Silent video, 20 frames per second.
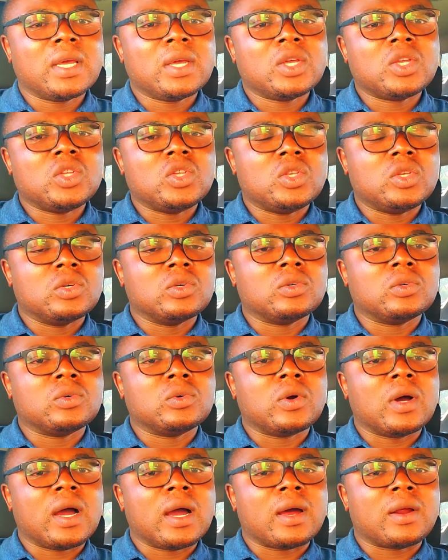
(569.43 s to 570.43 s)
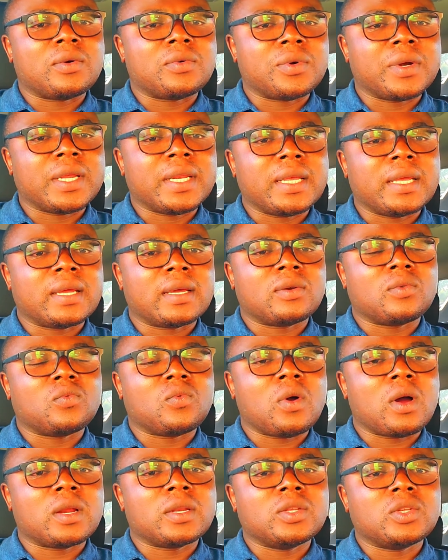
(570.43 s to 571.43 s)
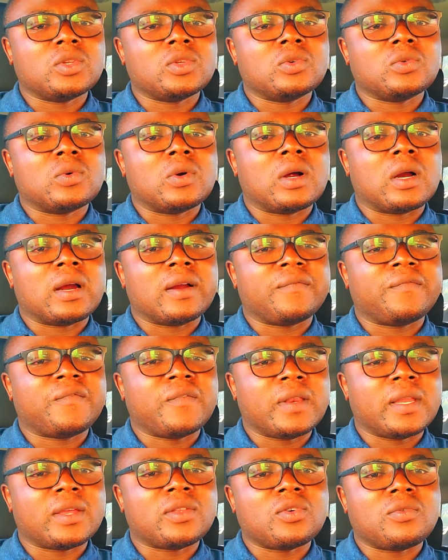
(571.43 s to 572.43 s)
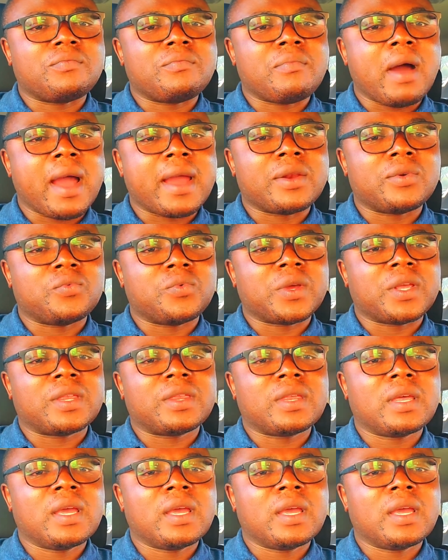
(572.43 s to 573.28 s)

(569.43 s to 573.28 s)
you are reading and what you are filling your mind with